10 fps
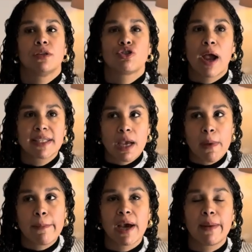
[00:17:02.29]
Trying to get
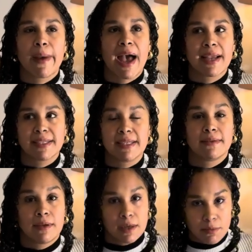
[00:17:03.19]
my body back as in
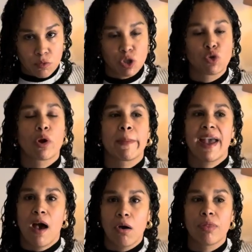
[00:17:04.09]
restoring my
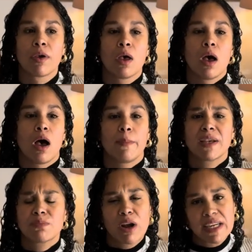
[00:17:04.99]
health,
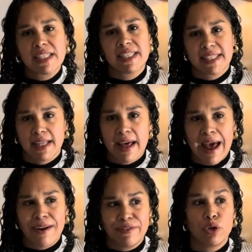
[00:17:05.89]
because pregnancy takes a lot
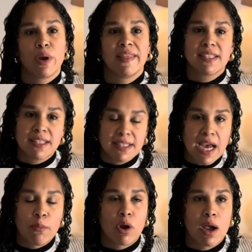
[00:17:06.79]
out of you, and this is the
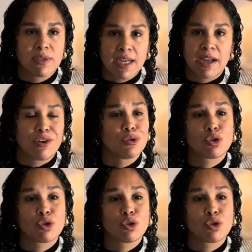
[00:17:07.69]
time where I was diagnosed.